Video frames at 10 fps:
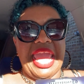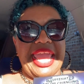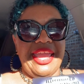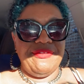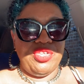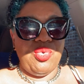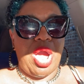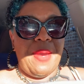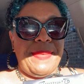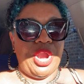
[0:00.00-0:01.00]
if you
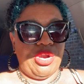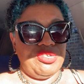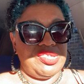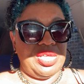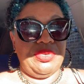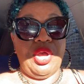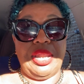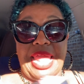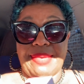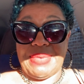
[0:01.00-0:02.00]
are a person
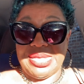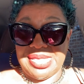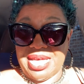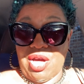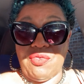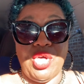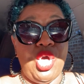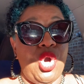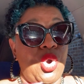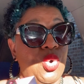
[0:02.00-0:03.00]
like myself
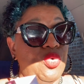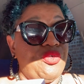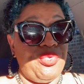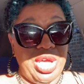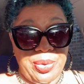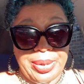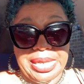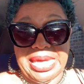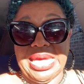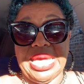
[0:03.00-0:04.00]
who
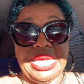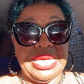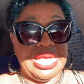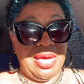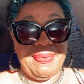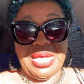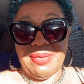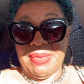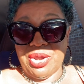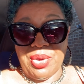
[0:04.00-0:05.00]
frequently get up in
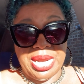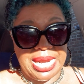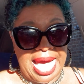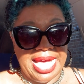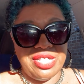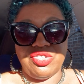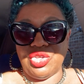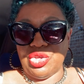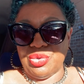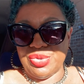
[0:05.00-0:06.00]
the middle of the night
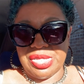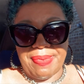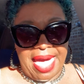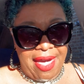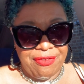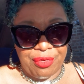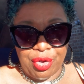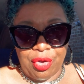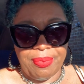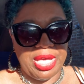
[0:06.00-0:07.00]
to use the
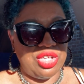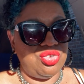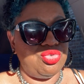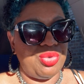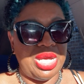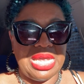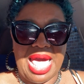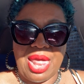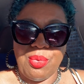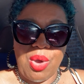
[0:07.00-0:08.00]
bathroom because you drink a
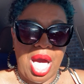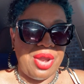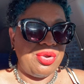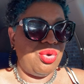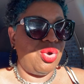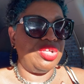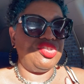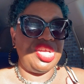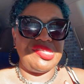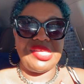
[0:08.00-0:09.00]
lot of water or
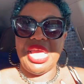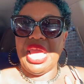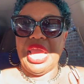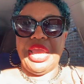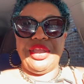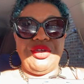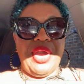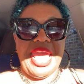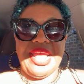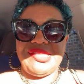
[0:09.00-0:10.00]
just, you know,
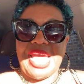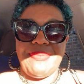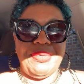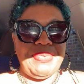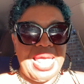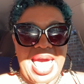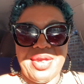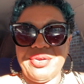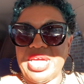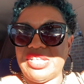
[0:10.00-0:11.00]
had that type of
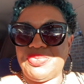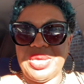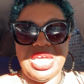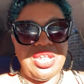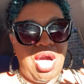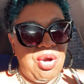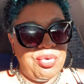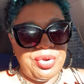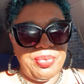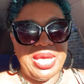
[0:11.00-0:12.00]
bladder, as we getting
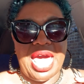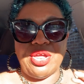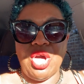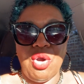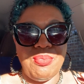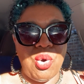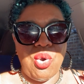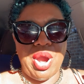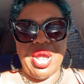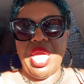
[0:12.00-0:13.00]
older, we got to go
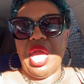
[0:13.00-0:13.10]
more,